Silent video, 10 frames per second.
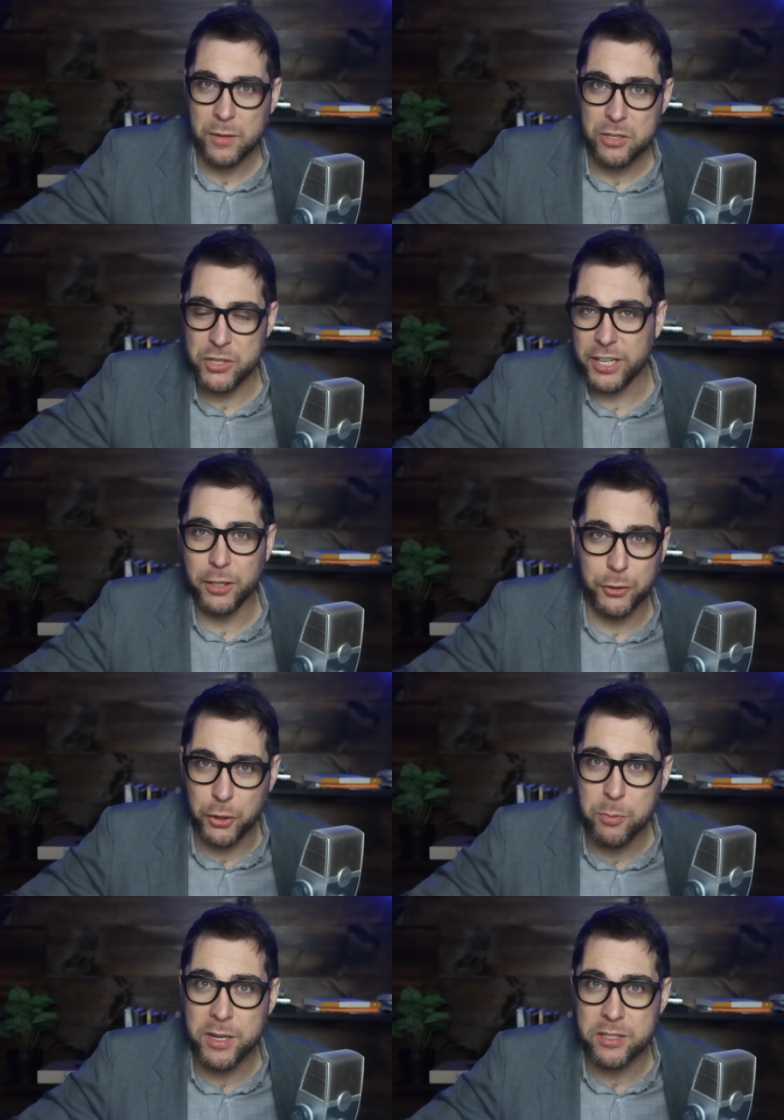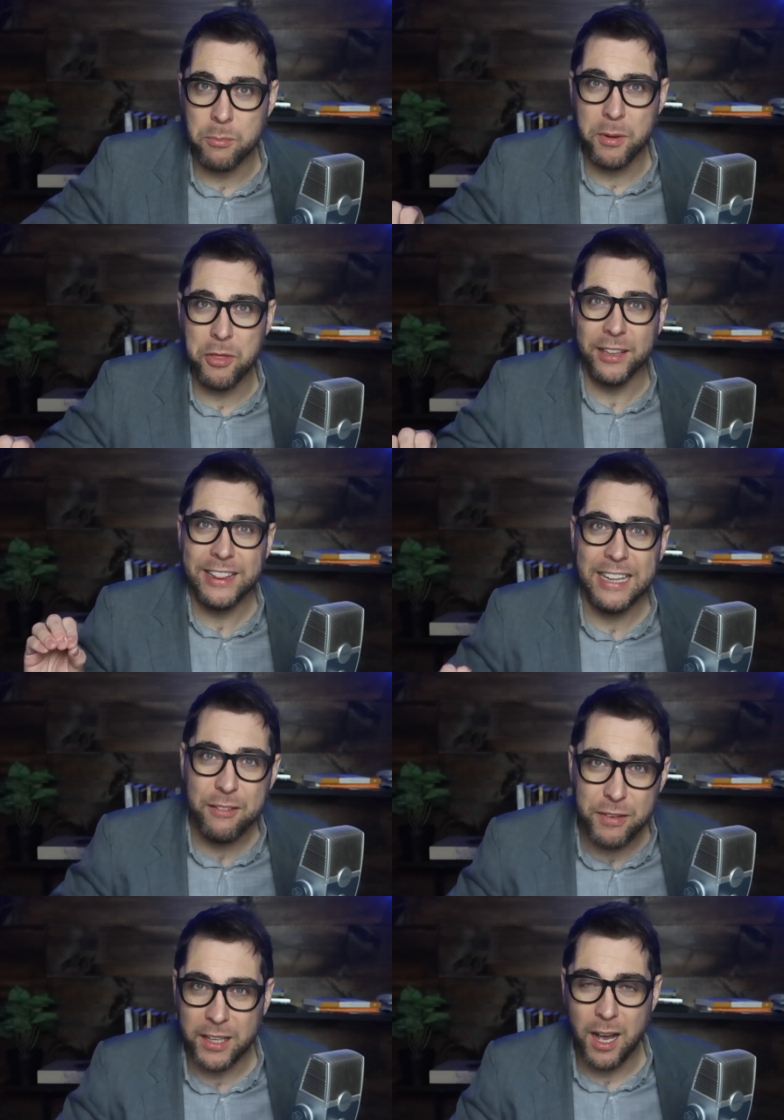secular humanism, but the
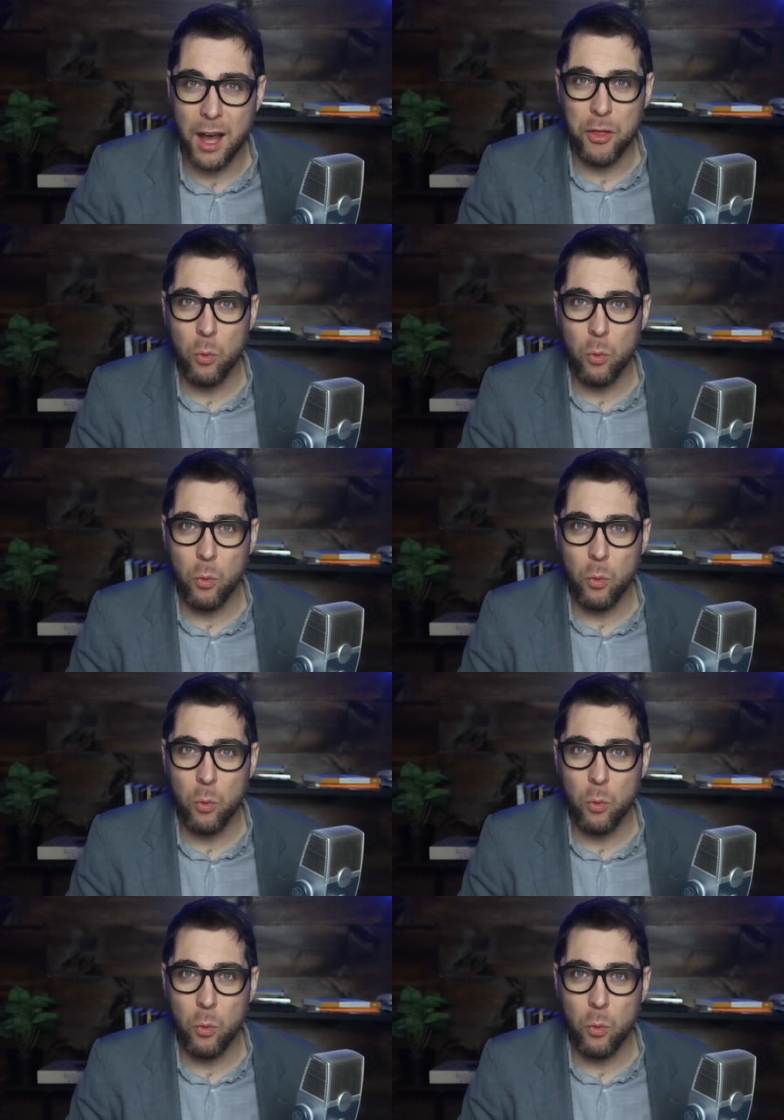living God,